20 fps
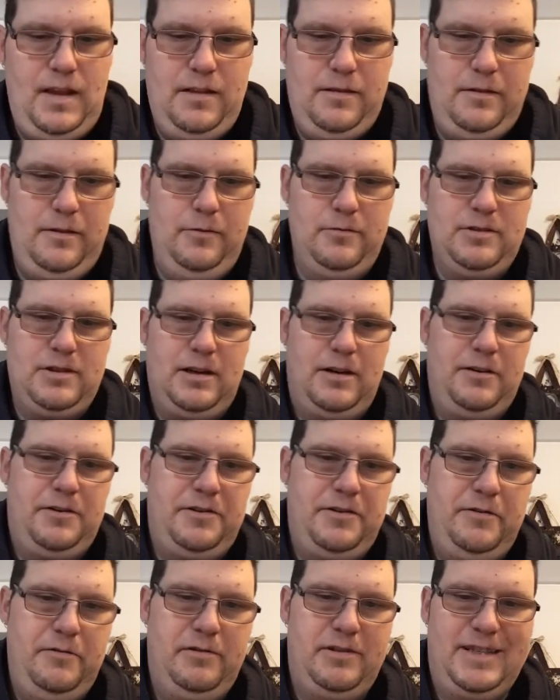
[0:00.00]
those are
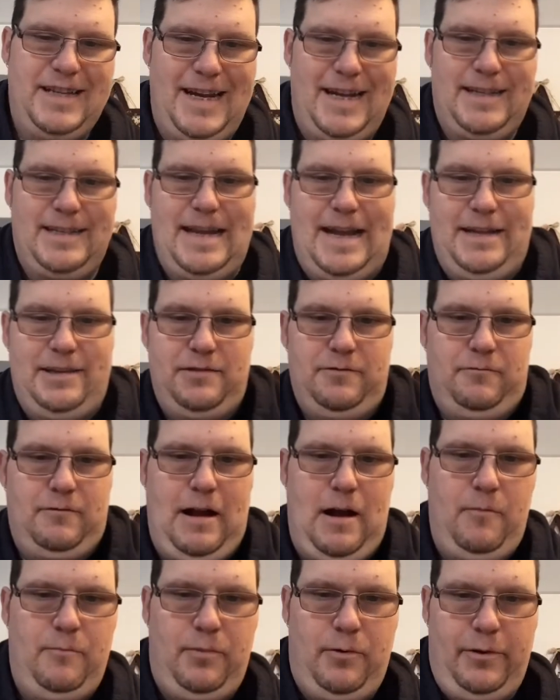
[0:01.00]
two six eighths
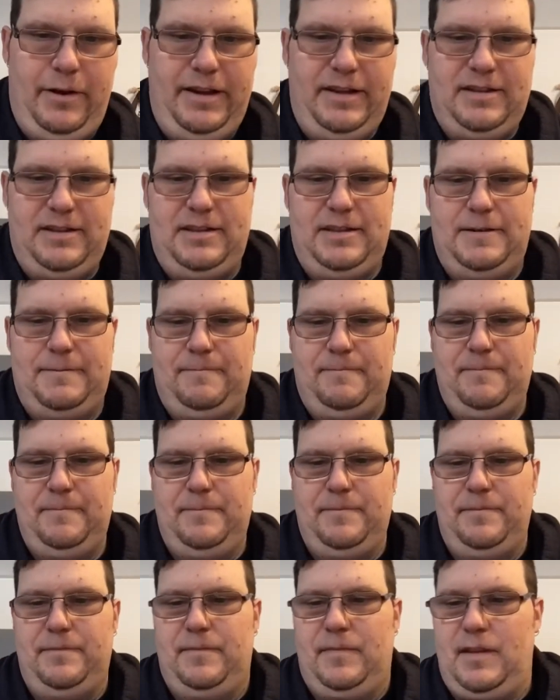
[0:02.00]
round points
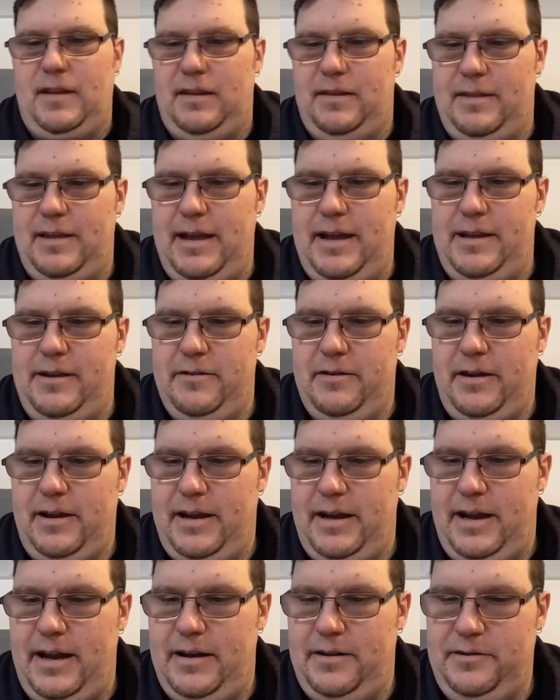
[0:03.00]
then you can
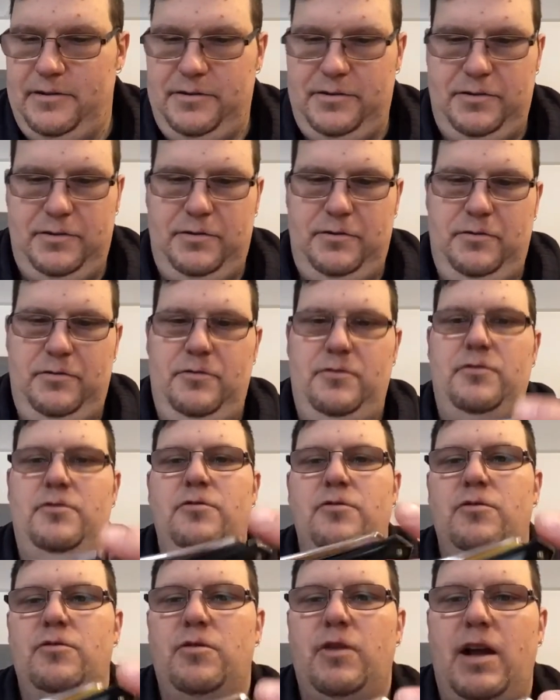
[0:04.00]
get
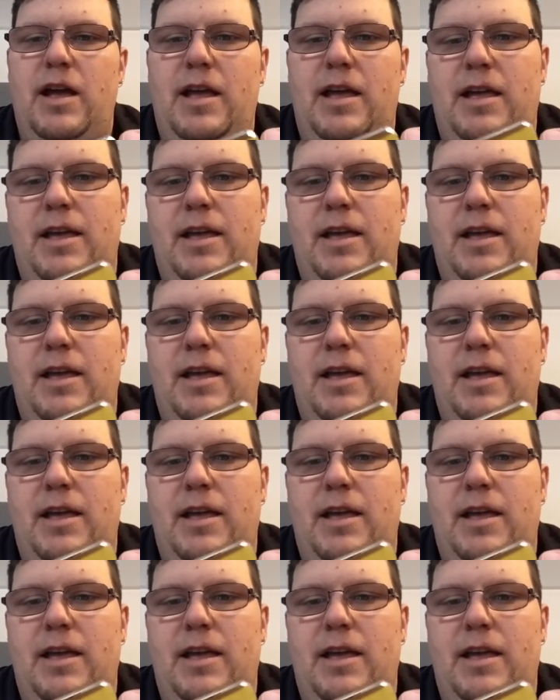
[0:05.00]
into